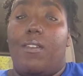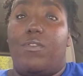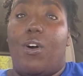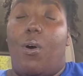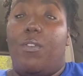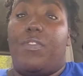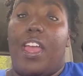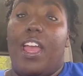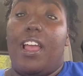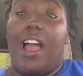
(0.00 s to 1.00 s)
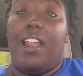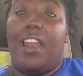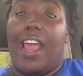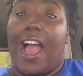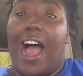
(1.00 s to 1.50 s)
the whole thing, and
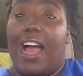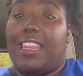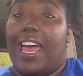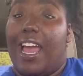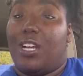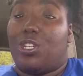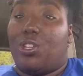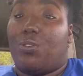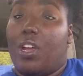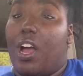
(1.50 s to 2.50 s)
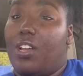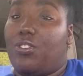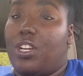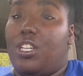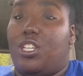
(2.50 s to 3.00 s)
then they add that extra
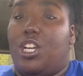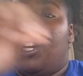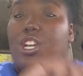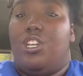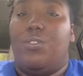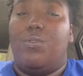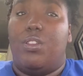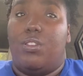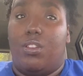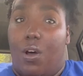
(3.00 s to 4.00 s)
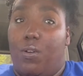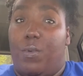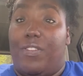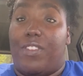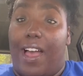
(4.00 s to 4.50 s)
$300 to your new loan
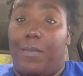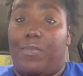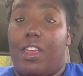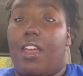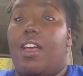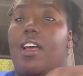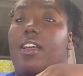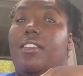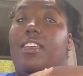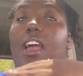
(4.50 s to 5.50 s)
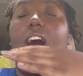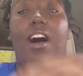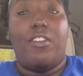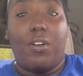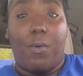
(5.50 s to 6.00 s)
with them. The
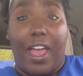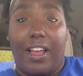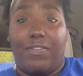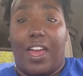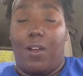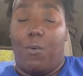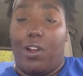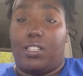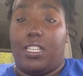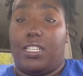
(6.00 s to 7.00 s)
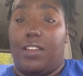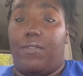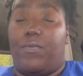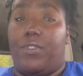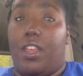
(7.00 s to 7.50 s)
other way that it works is
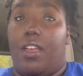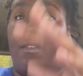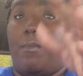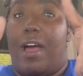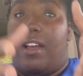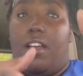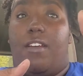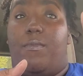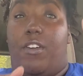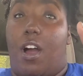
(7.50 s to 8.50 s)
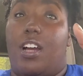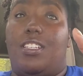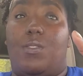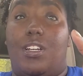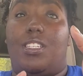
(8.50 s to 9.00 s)
if the car
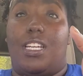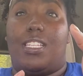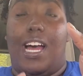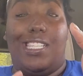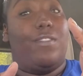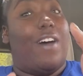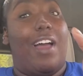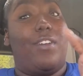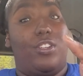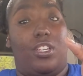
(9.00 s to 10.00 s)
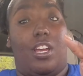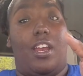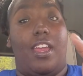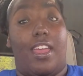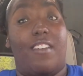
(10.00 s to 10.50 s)
is worth $6,500, they're
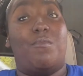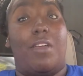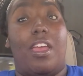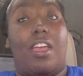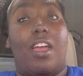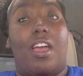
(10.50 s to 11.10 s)
gonna give me,